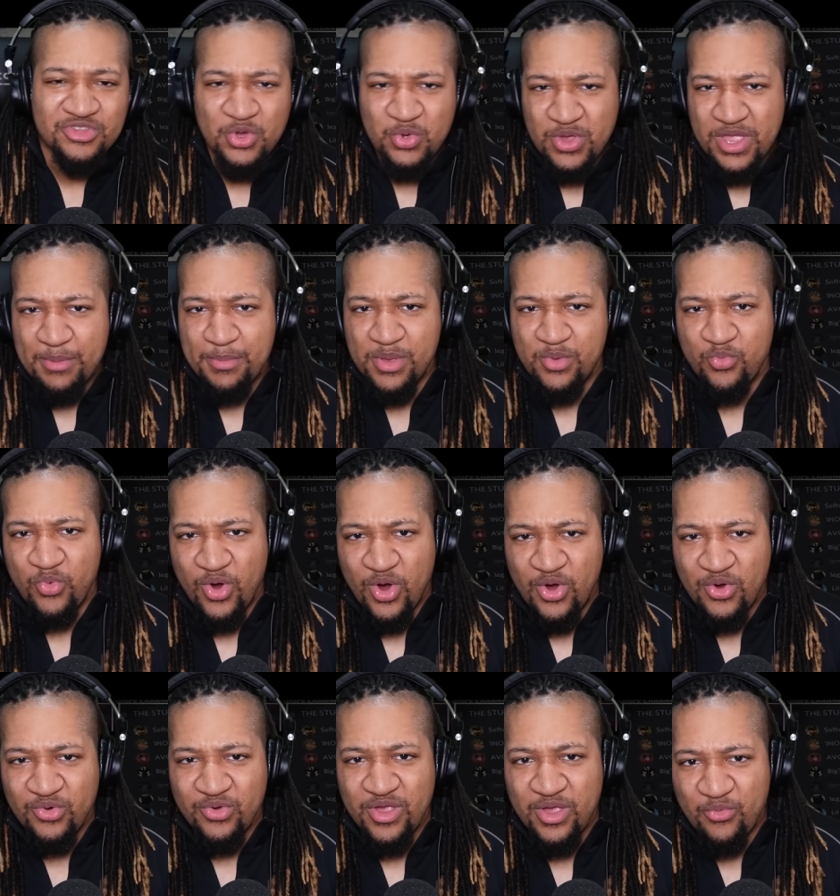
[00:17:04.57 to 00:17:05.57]
Don't get me
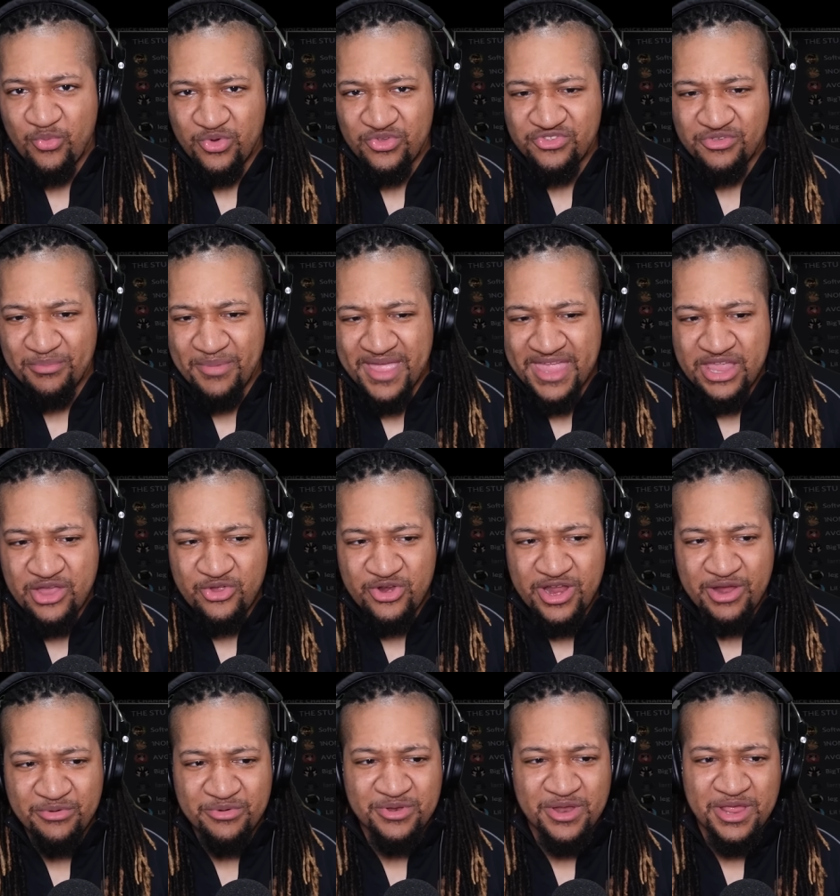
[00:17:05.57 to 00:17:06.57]
wrong, it was a banger and
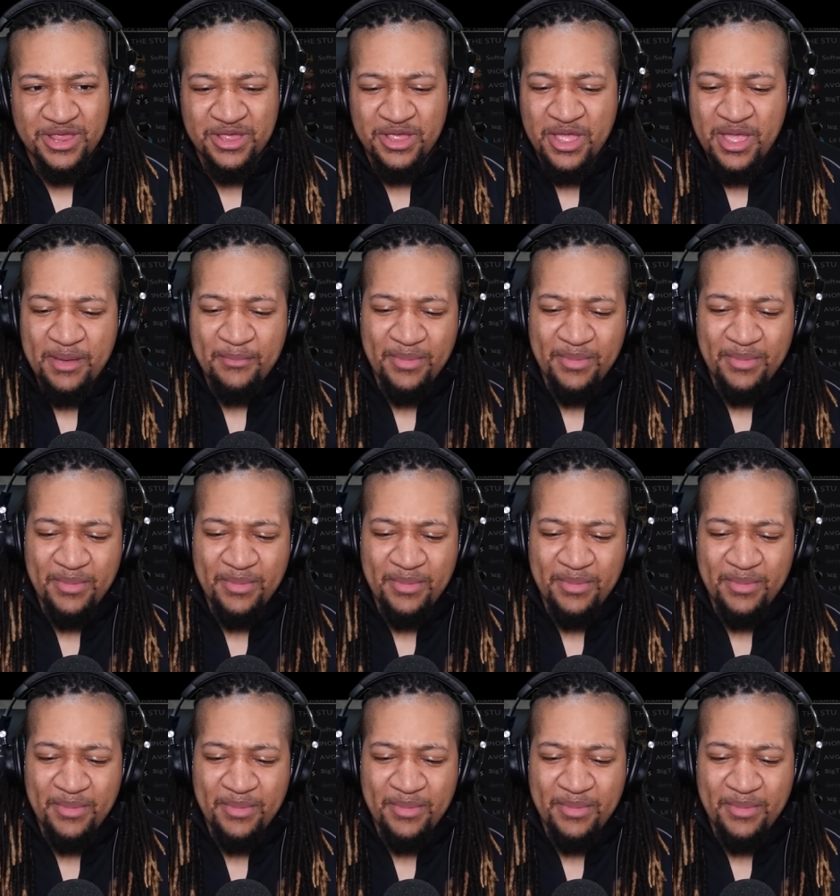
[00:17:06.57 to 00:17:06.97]
everything.